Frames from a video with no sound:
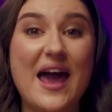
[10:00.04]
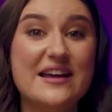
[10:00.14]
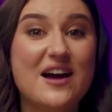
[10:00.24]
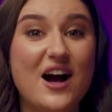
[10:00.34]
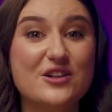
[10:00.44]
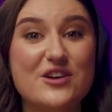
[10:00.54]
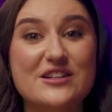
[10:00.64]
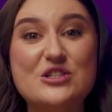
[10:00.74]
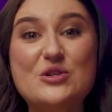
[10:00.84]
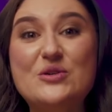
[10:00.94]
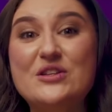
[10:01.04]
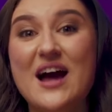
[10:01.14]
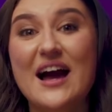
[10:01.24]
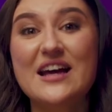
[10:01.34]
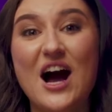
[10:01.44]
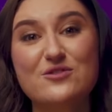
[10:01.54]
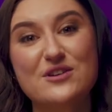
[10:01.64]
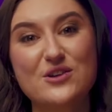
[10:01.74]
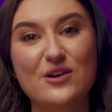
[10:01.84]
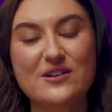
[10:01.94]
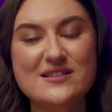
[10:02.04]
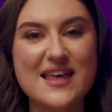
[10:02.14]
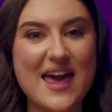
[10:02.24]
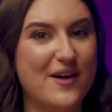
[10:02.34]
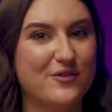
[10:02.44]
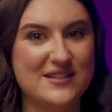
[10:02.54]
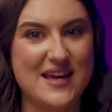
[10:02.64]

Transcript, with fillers: eight hundred to nine hundred dollars every